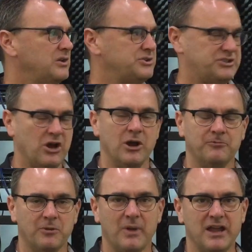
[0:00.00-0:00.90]
share
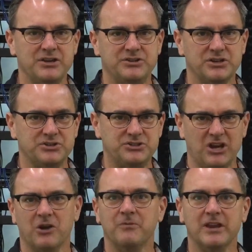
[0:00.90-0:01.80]
information,
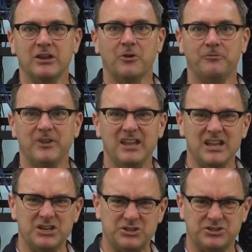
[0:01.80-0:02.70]
share video
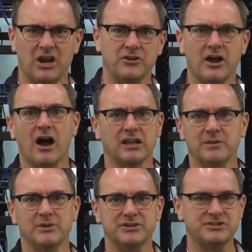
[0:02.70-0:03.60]
feeds, share
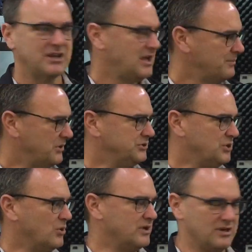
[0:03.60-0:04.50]
documents, but
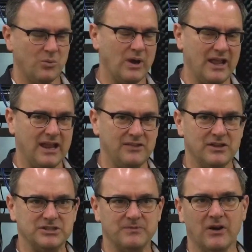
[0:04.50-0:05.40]
do it in a way
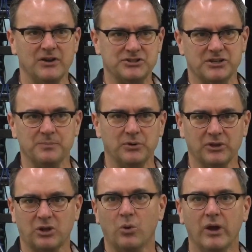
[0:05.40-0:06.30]
that's very simple
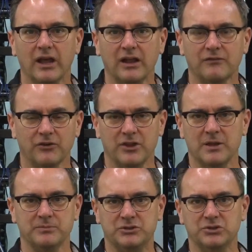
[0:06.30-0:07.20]
and quick for
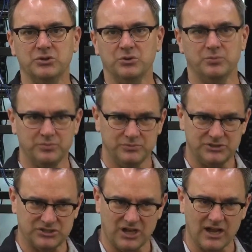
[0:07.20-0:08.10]
them
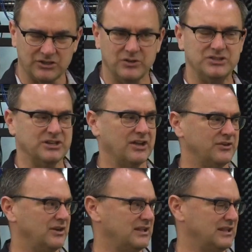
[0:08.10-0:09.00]
to talk to each
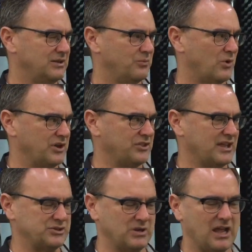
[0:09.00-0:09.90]
other. And one of the
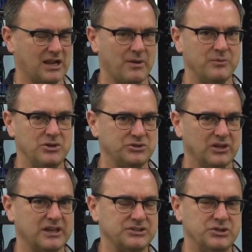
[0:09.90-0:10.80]
things we like about
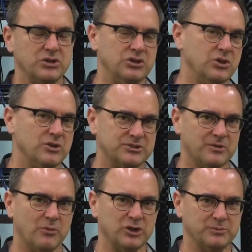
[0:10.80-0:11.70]
Mutualink is you can do this
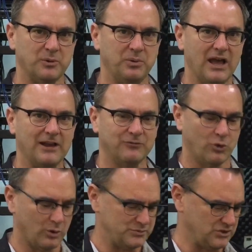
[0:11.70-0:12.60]
from multiple
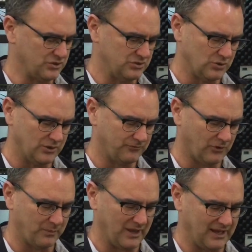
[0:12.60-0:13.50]
platforms. You can do it
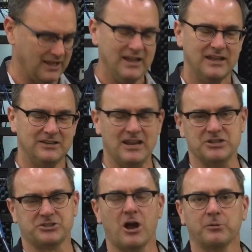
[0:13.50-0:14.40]
from a
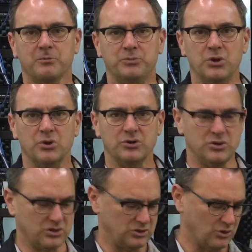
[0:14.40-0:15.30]
desktop computer, you
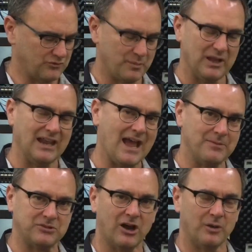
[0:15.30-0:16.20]
can do it from a
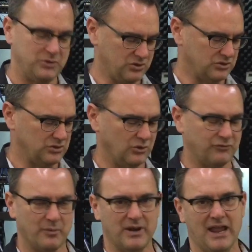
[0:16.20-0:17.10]
laptop, you can do it
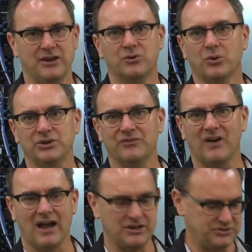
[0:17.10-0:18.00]
from an Android
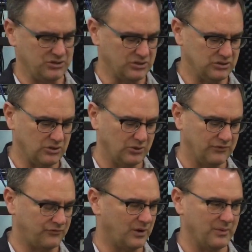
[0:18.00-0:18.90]
device, you can do it
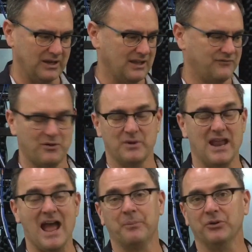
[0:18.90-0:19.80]
from an
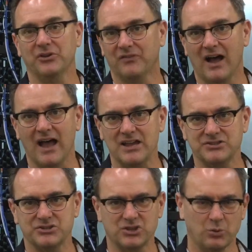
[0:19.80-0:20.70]
Apple device.
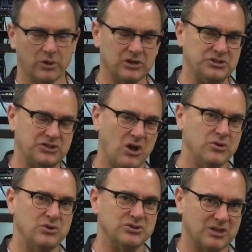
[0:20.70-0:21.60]
And so we're going to show
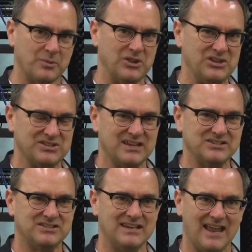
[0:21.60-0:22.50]
you some of these things
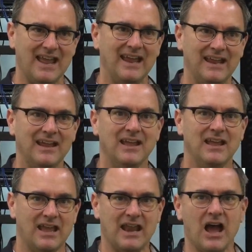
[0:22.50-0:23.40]
today
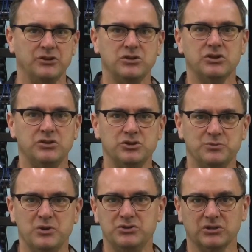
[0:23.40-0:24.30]
and how you can use
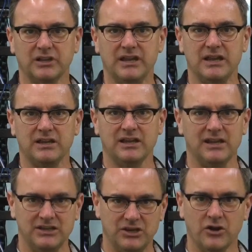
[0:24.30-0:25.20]

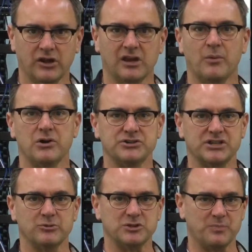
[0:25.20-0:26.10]
Mutualink during an
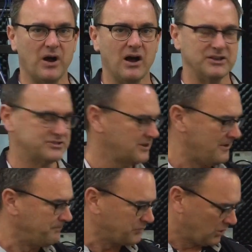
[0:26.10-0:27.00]
emergency response.
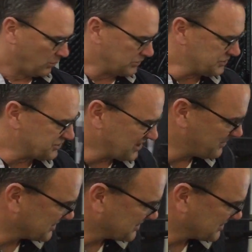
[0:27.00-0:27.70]
What you see